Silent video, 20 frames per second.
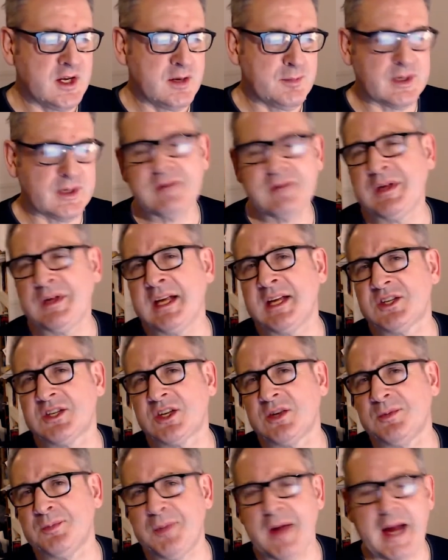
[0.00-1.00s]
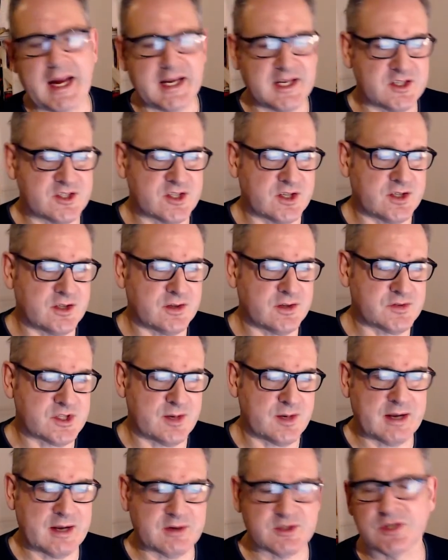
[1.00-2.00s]
Believing his companion to have
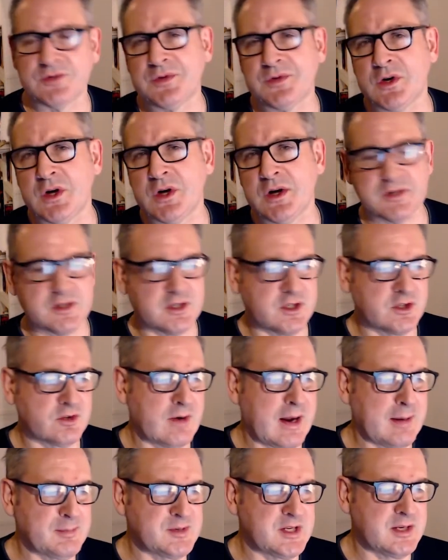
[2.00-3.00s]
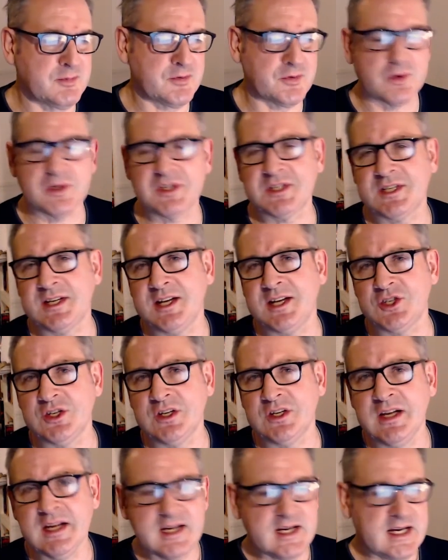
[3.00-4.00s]
somehow survived and grabbed him for
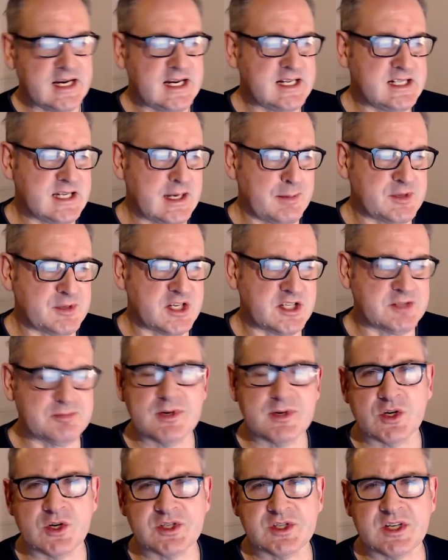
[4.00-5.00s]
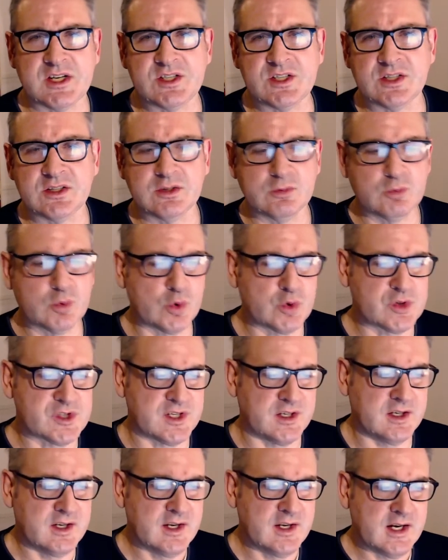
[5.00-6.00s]
attention, he dips his mask into the
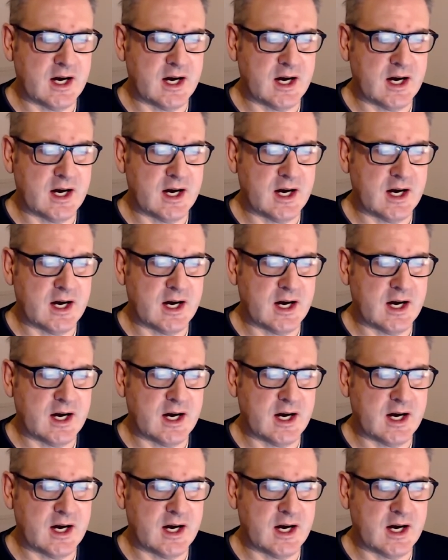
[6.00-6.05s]
water,